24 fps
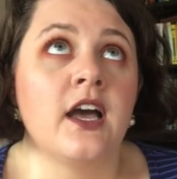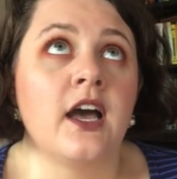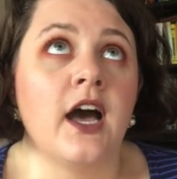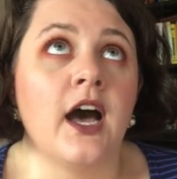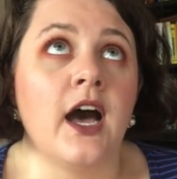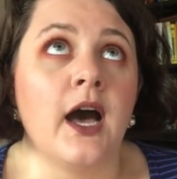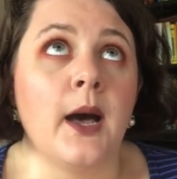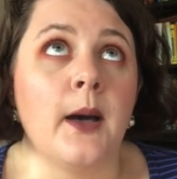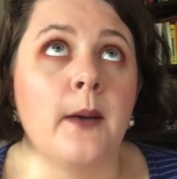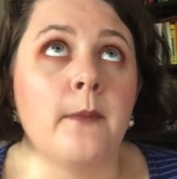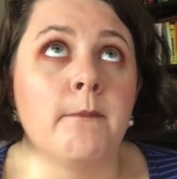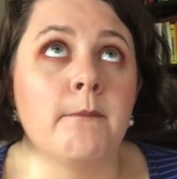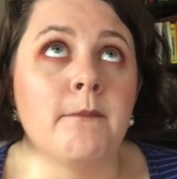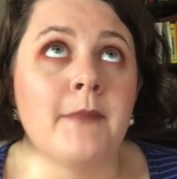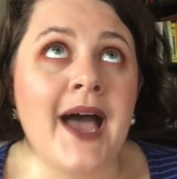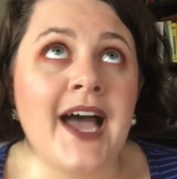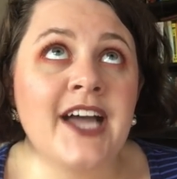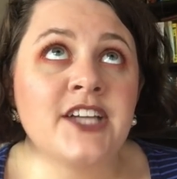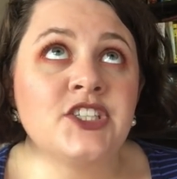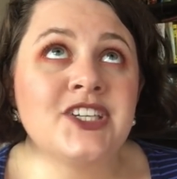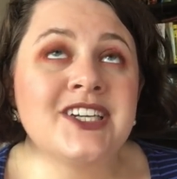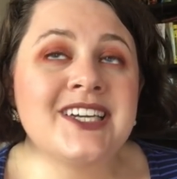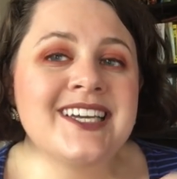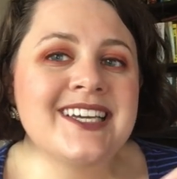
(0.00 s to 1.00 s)
uh,
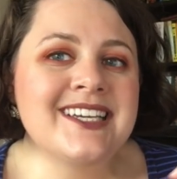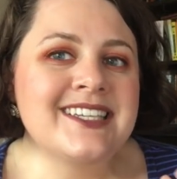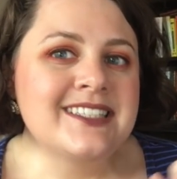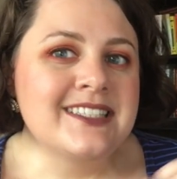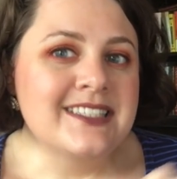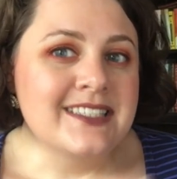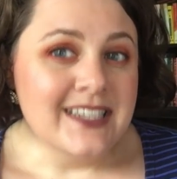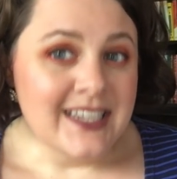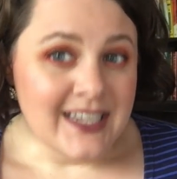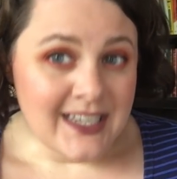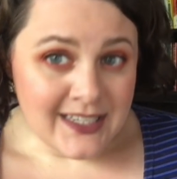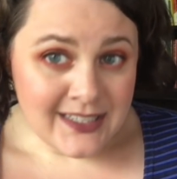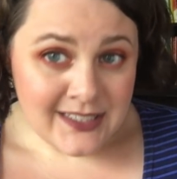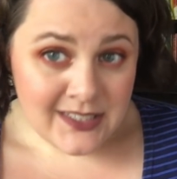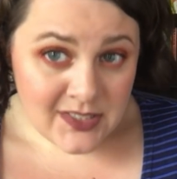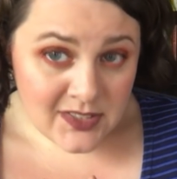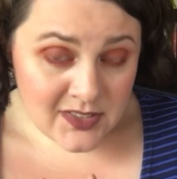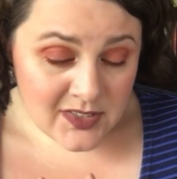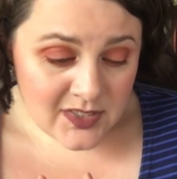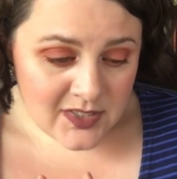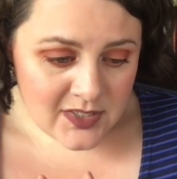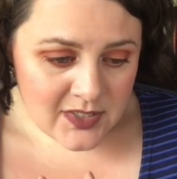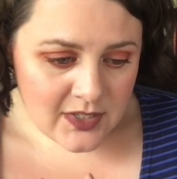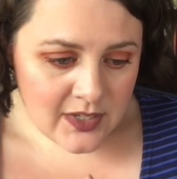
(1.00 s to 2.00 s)
magic
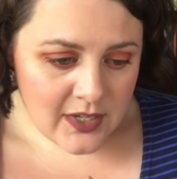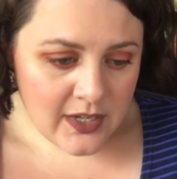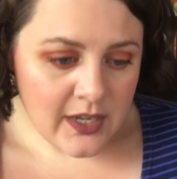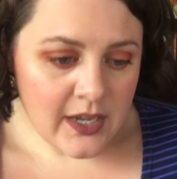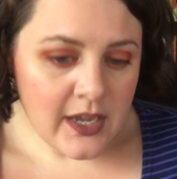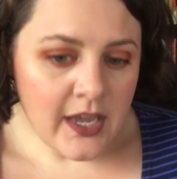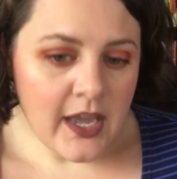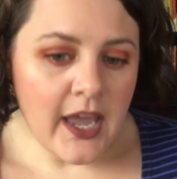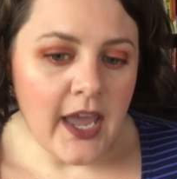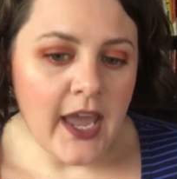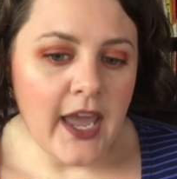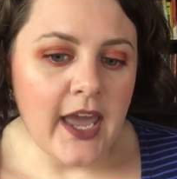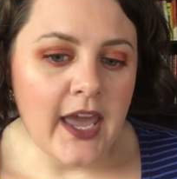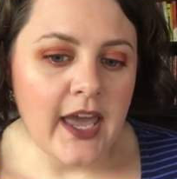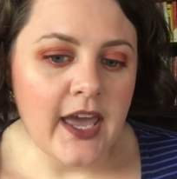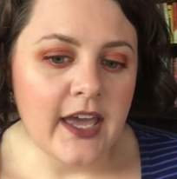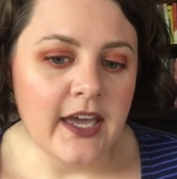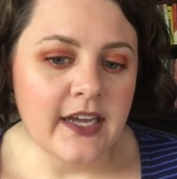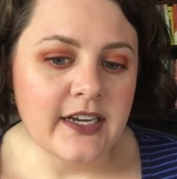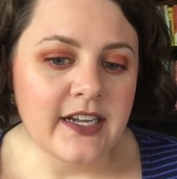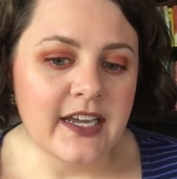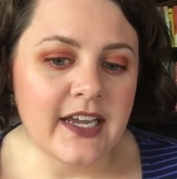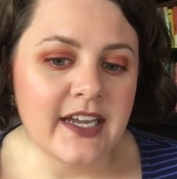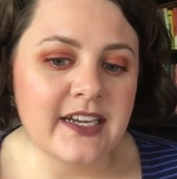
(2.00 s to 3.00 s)
exists
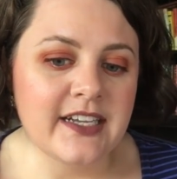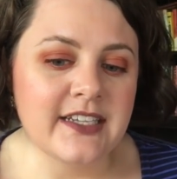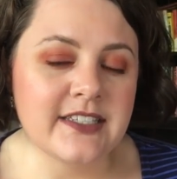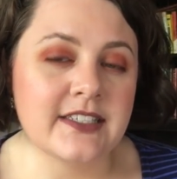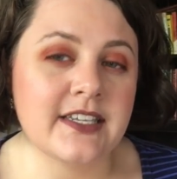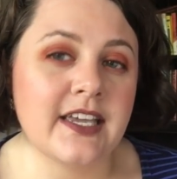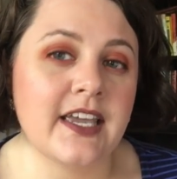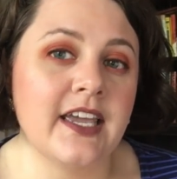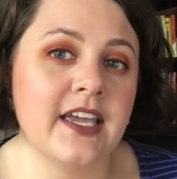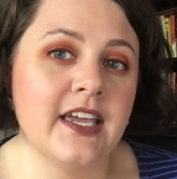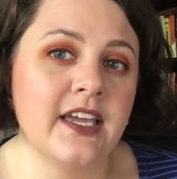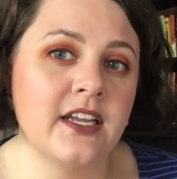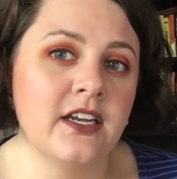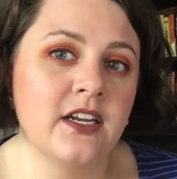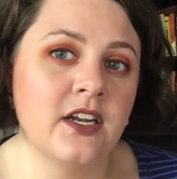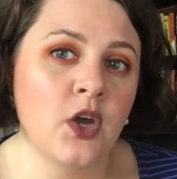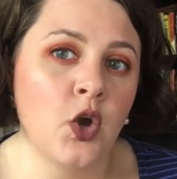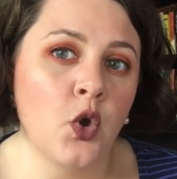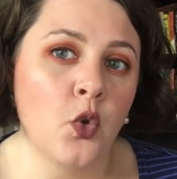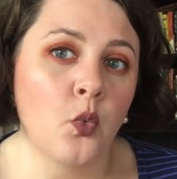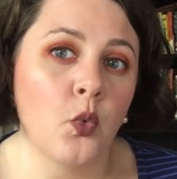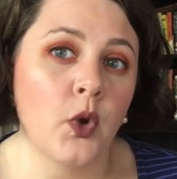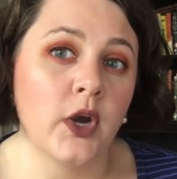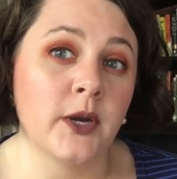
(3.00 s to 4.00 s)
and it is
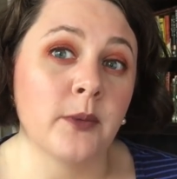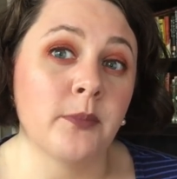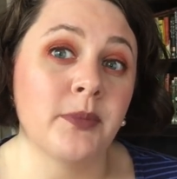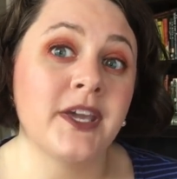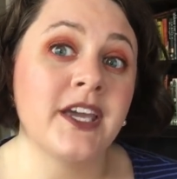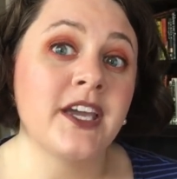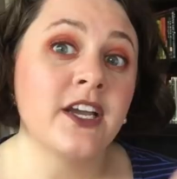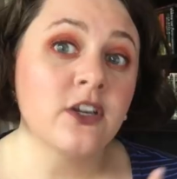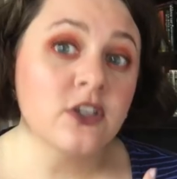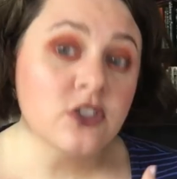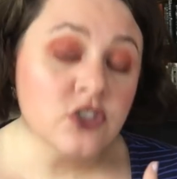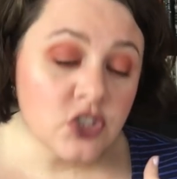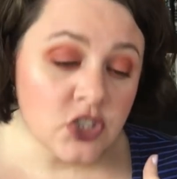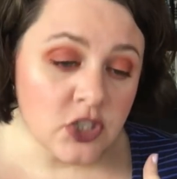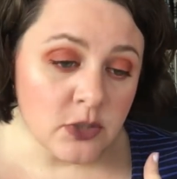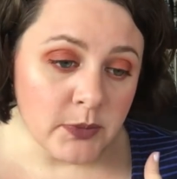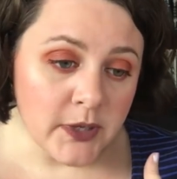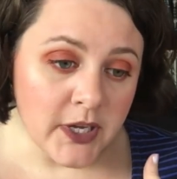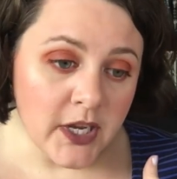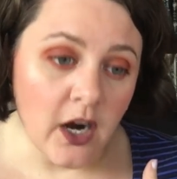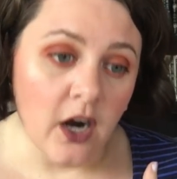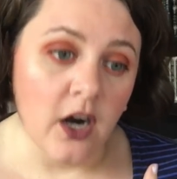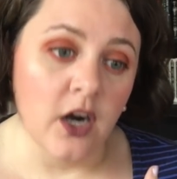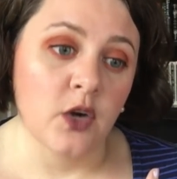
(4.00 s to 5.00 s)
in what appears to
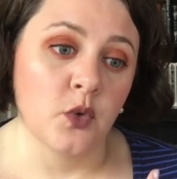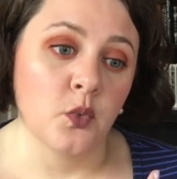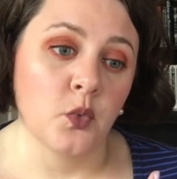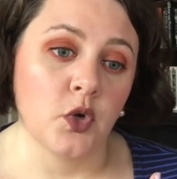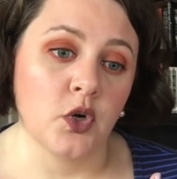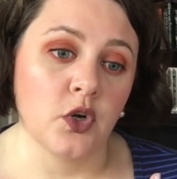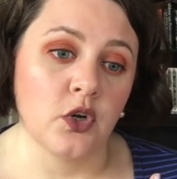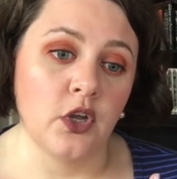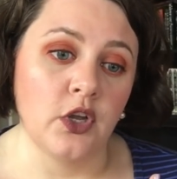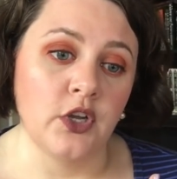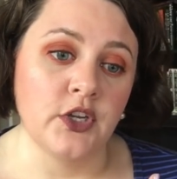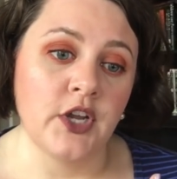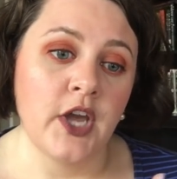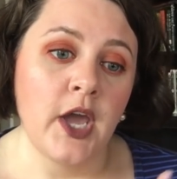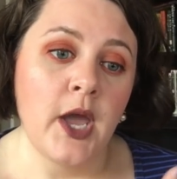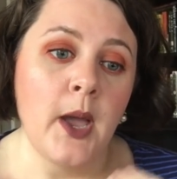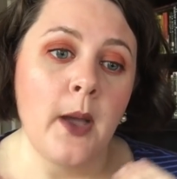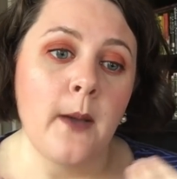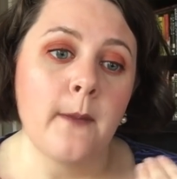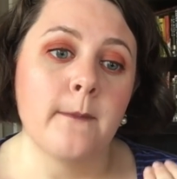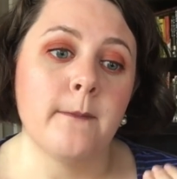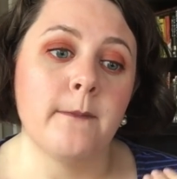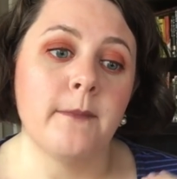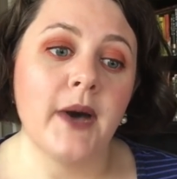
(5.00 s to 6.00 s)
be our world,
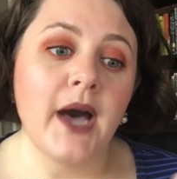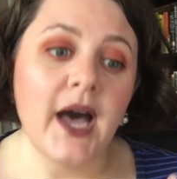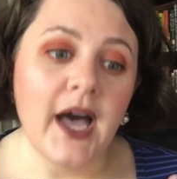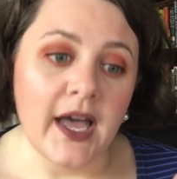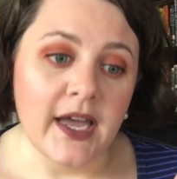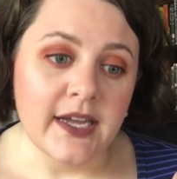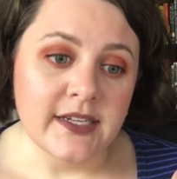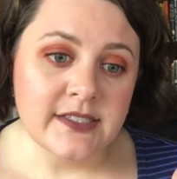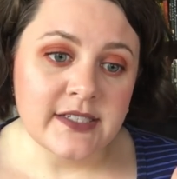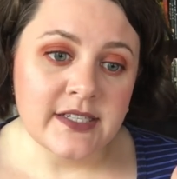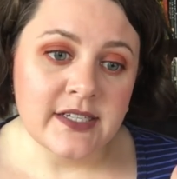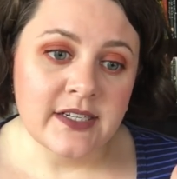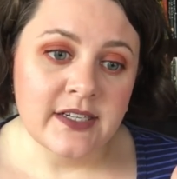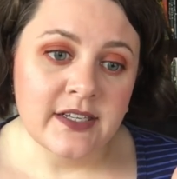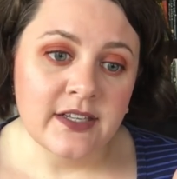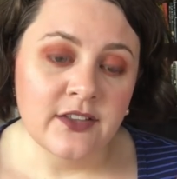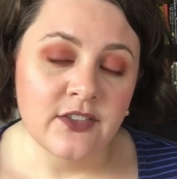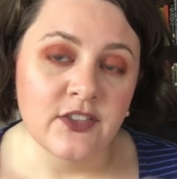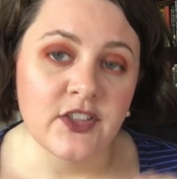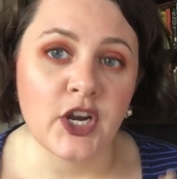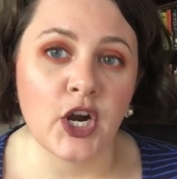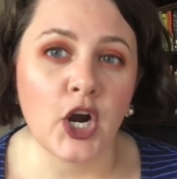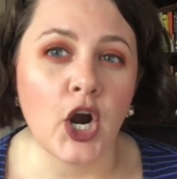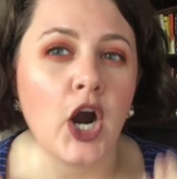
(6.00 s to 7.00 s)
but
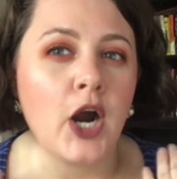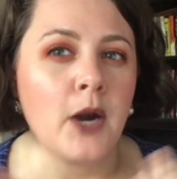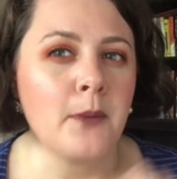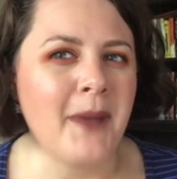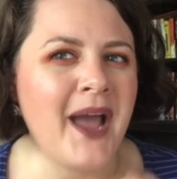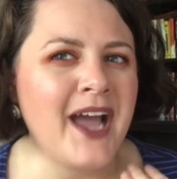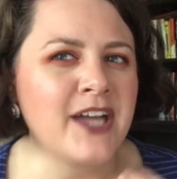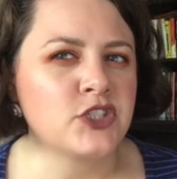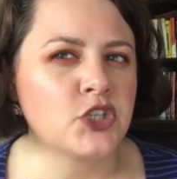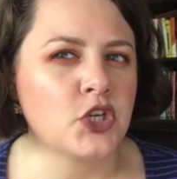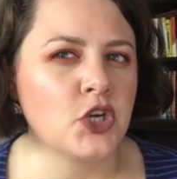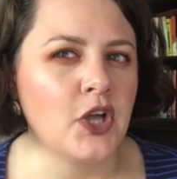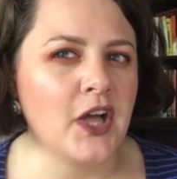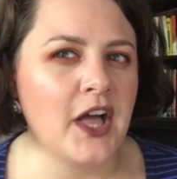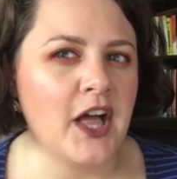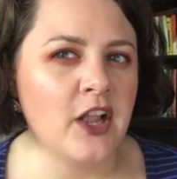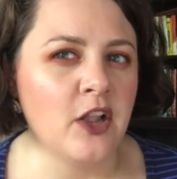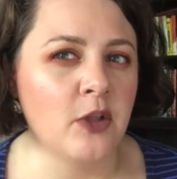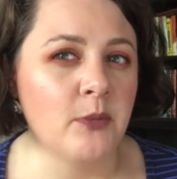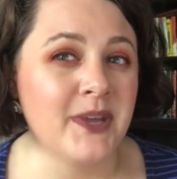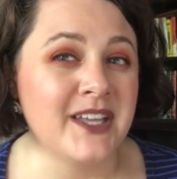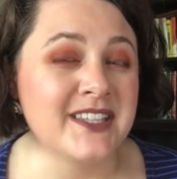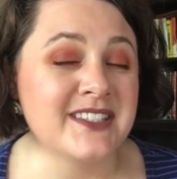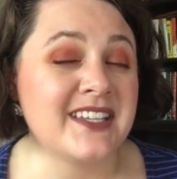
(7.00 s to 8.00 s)
there are magical
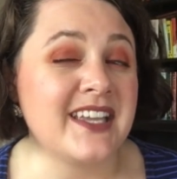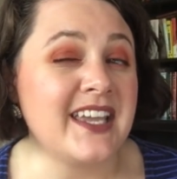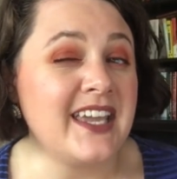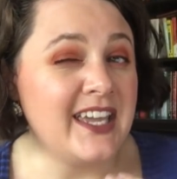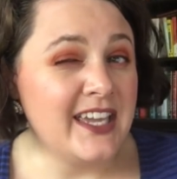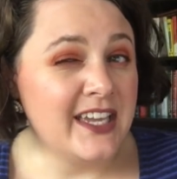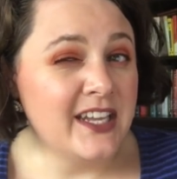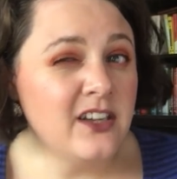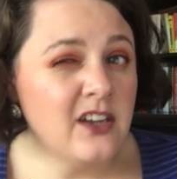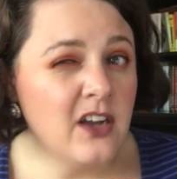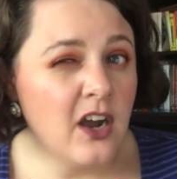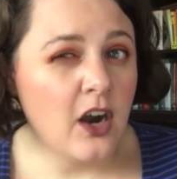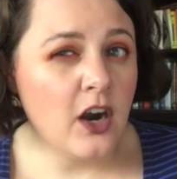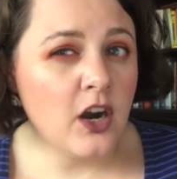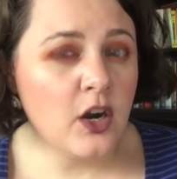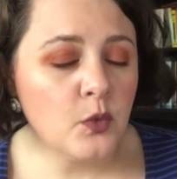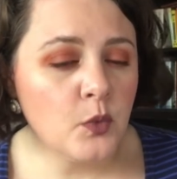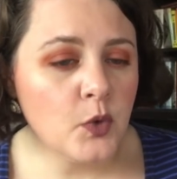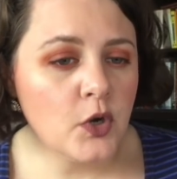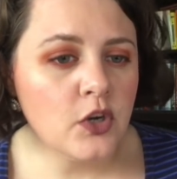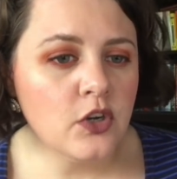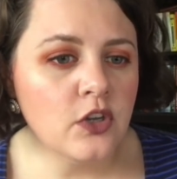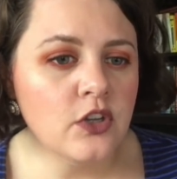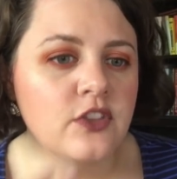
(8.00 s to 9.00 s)
elements in
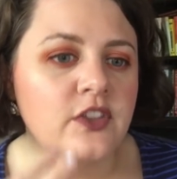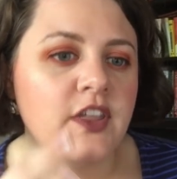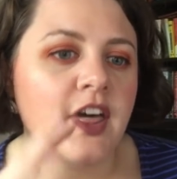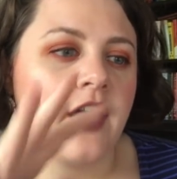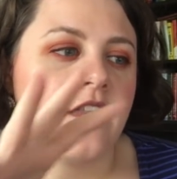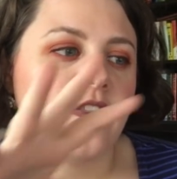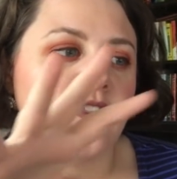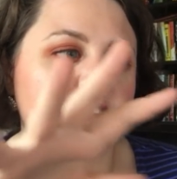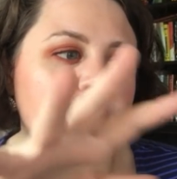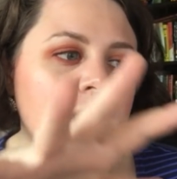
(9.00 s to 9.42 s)
our world that